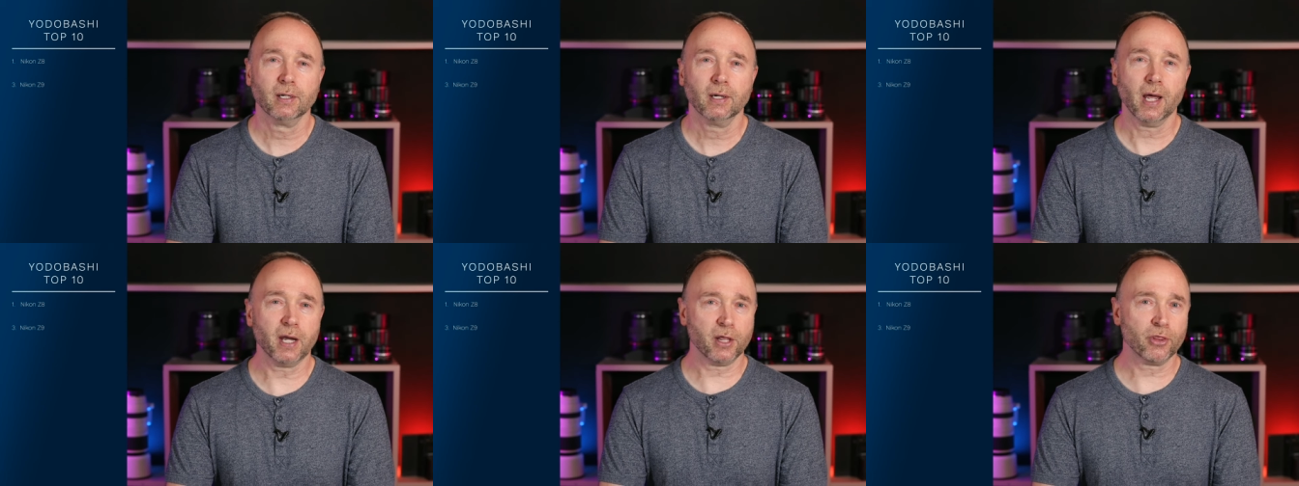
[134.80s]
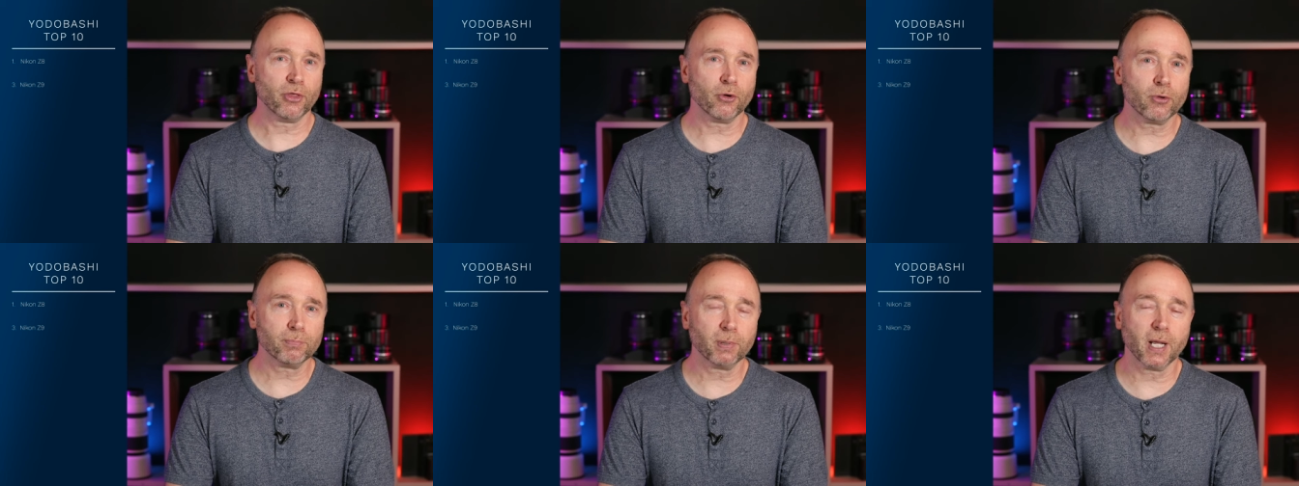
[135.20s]
and in
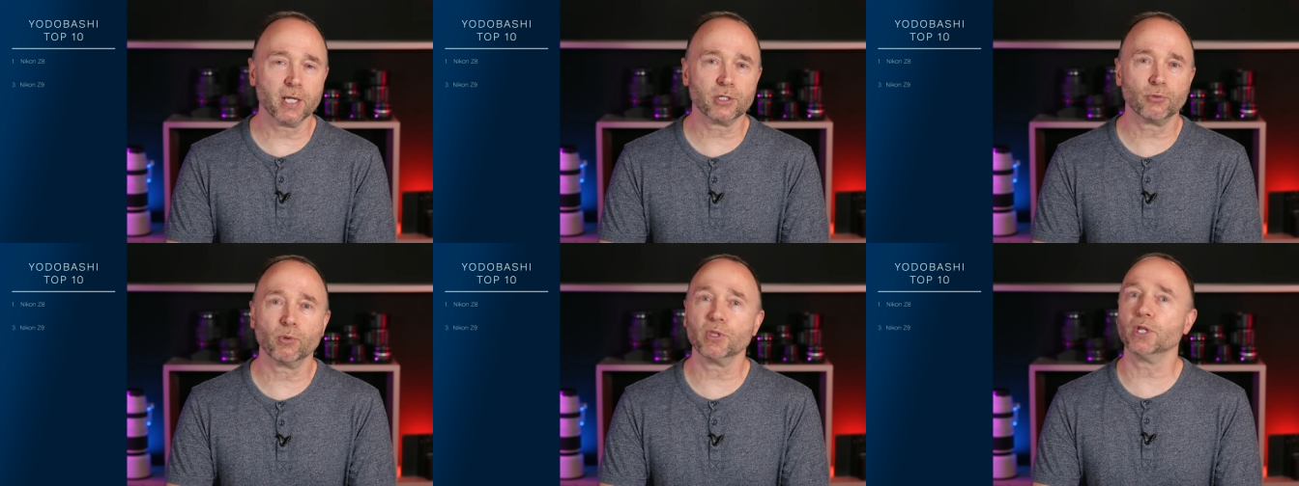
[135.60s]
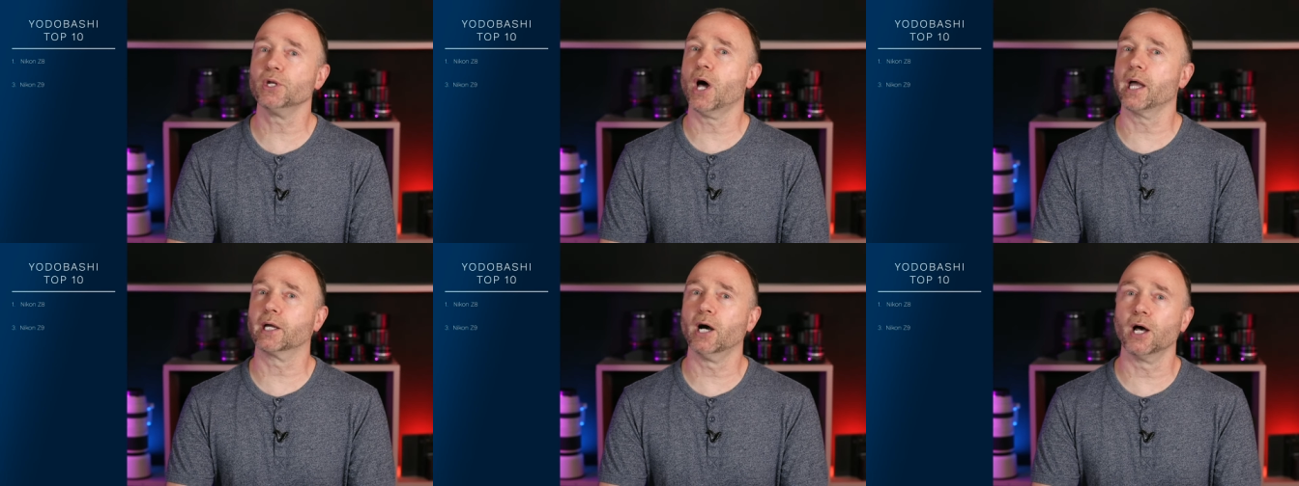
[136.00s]
third place with the
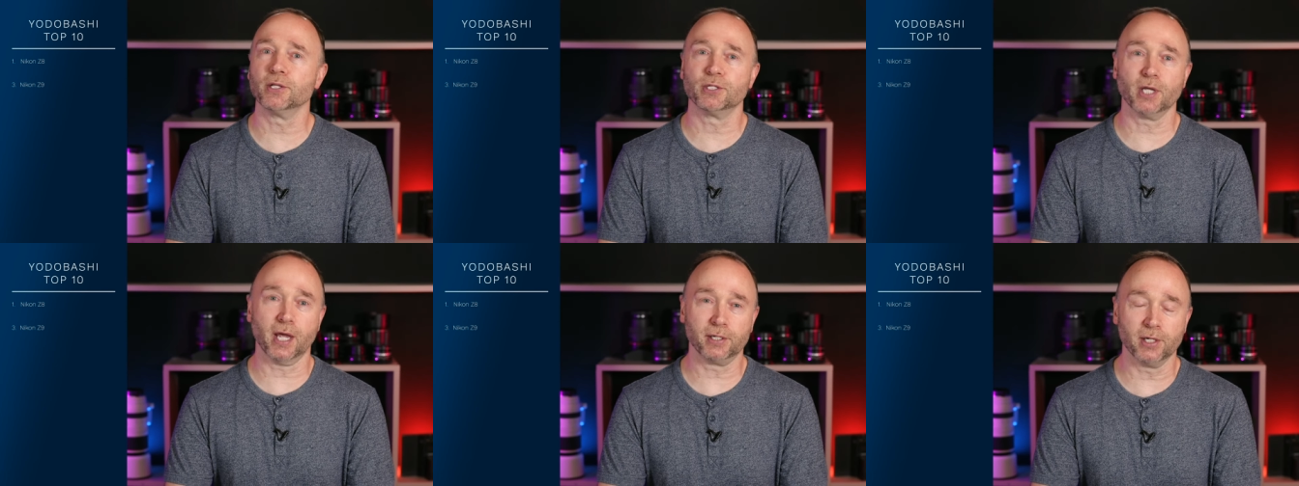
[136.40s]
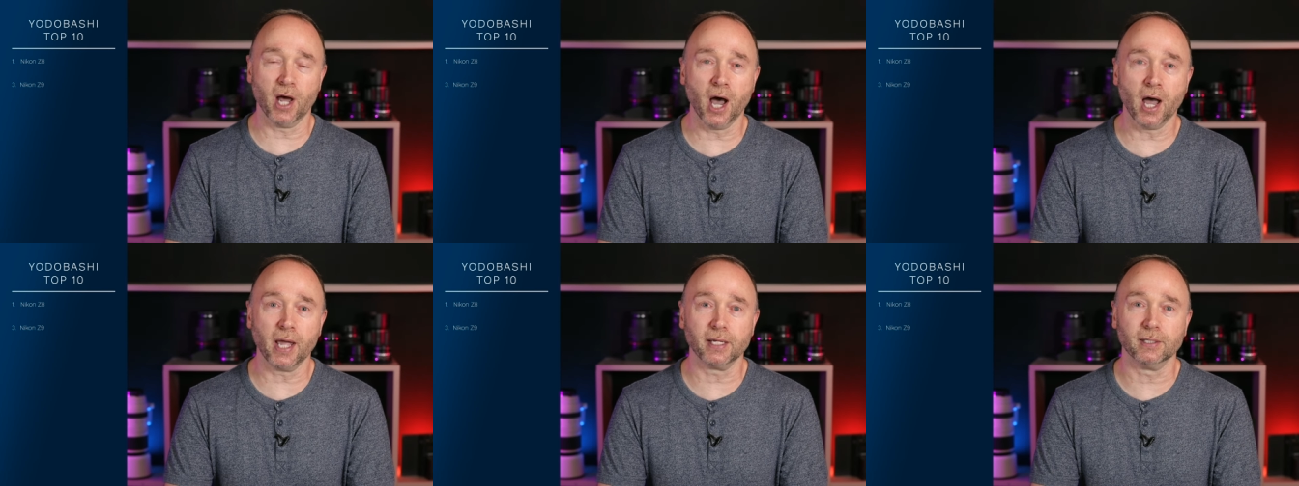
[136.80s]
Nikon Z
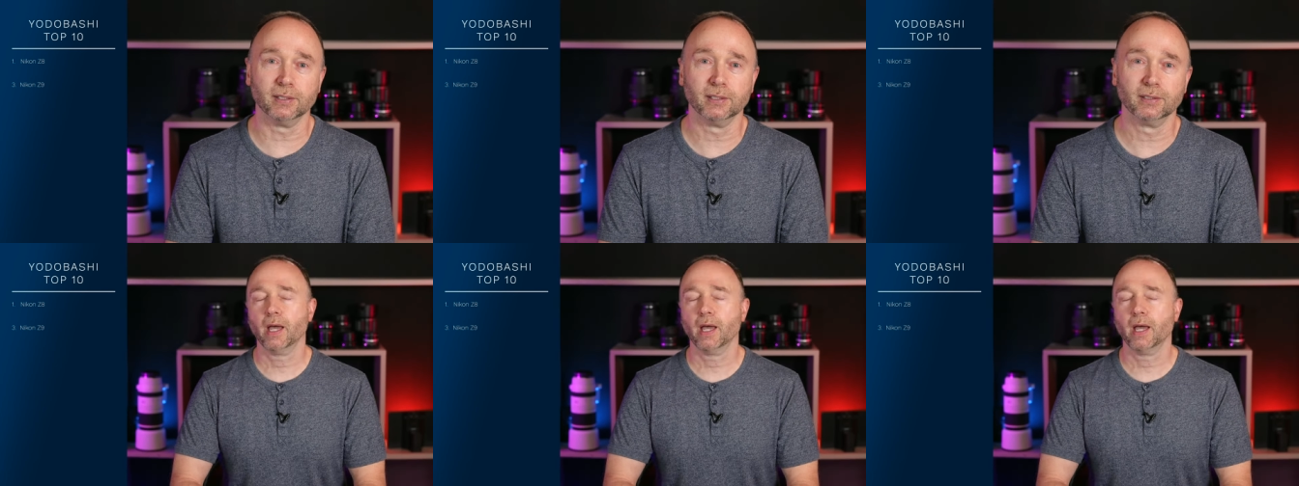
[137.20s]
nine.